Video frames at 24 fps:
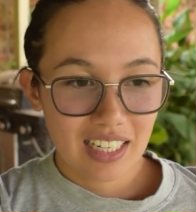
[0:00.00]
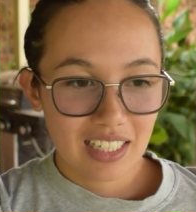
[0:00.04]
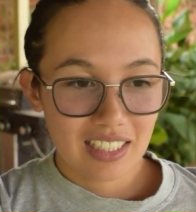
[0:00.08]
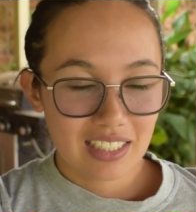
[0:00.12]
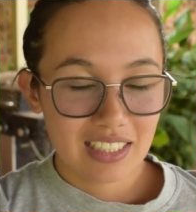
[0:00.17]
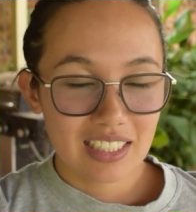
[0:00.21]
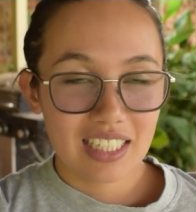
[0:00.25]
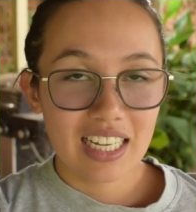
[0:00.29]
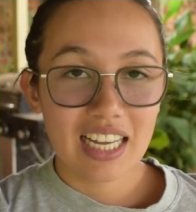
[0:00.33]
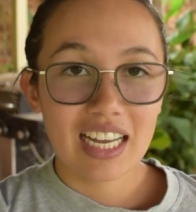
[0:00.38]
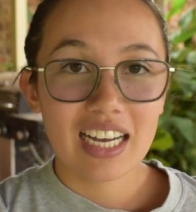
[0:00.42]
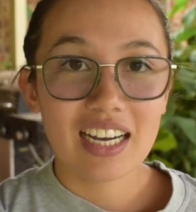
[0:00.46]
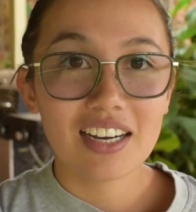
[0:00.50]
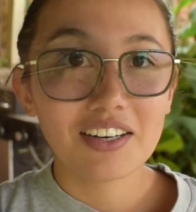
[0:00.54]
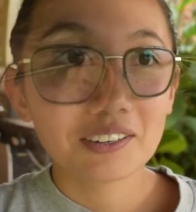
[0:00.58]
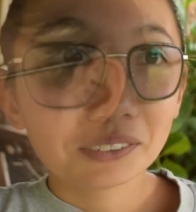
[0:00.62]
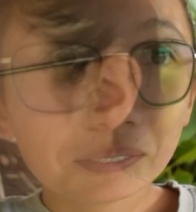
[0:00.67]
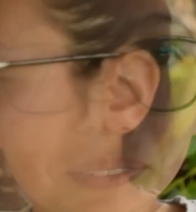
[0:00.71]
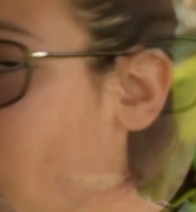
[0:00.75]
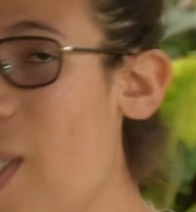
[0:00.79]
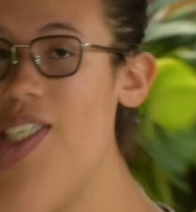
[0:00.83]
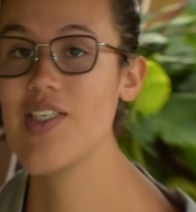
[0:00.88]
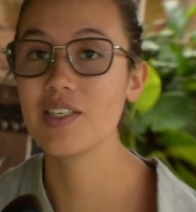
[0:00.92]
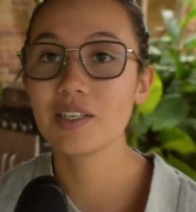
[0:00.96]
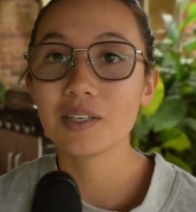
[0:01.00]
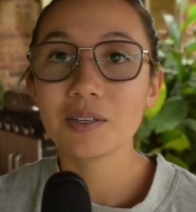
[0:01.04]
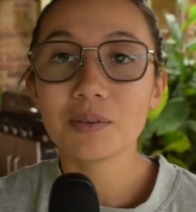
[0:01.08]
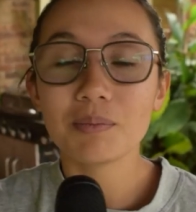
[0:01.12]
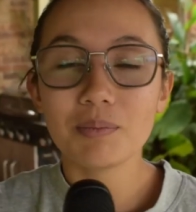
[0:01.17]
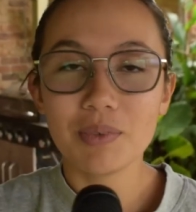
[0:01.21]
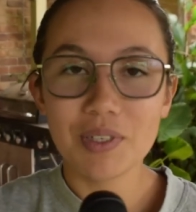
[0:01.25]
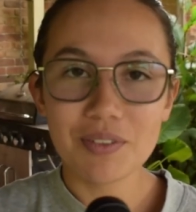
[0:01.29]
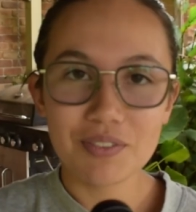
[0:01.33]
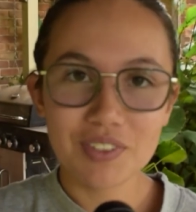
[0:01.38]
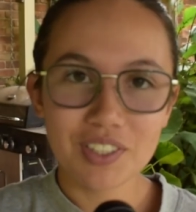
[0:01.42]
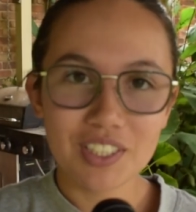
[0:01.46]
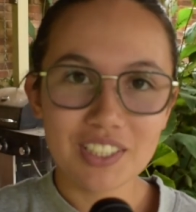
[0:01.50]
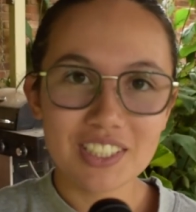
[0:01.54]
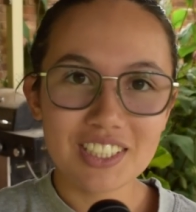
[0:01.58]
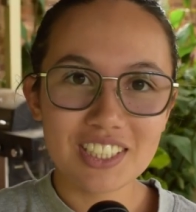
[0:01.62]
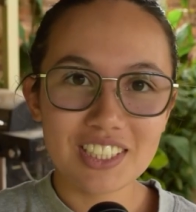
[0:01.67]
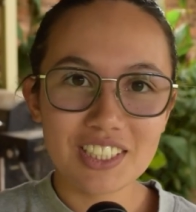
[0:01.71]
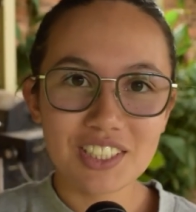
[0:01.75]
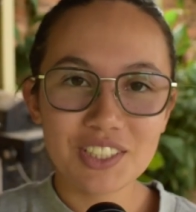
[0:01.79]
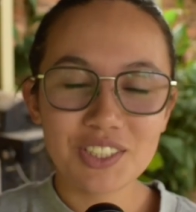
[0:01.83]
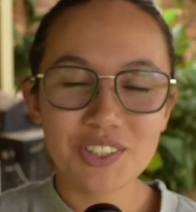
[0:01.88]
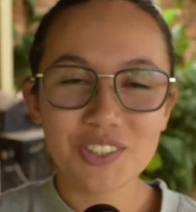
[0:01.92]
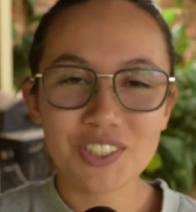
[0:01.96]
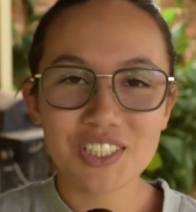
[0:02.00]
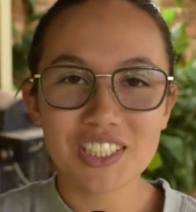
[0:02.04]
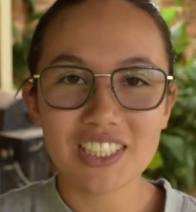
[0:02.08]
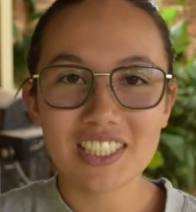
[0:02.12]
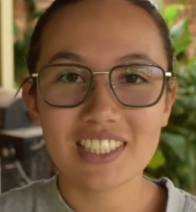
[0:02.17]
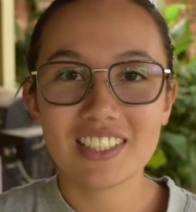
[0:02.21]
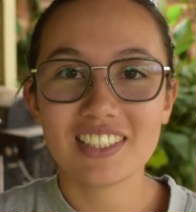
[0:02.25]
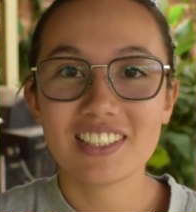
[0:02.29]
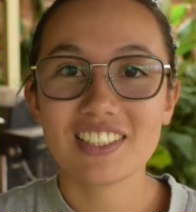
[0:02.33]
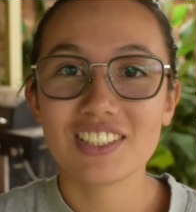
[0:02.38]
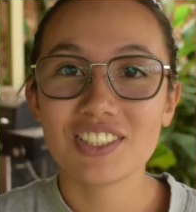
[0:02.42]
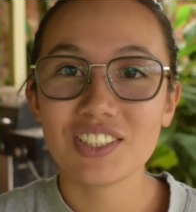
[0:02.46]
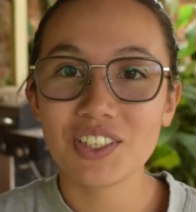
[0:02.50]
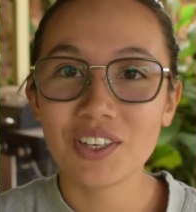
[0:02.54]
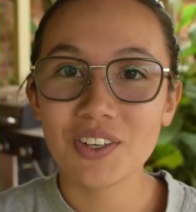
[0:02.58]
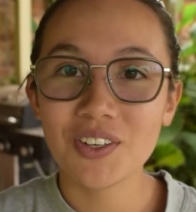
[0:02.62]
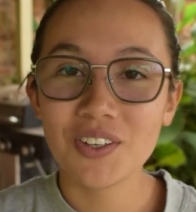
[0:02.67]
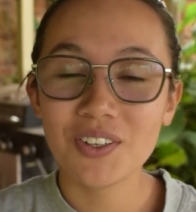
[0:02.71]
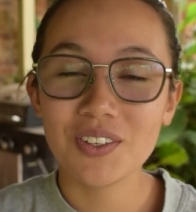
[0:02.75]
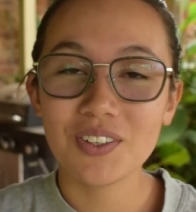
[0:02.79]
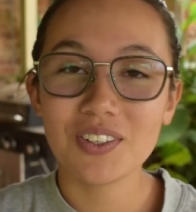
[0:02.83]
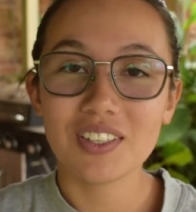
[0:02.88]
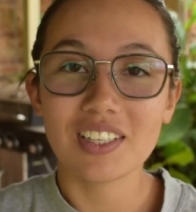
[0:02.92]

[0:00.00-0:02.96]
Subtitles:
Yeah. Moving on to nutrition. So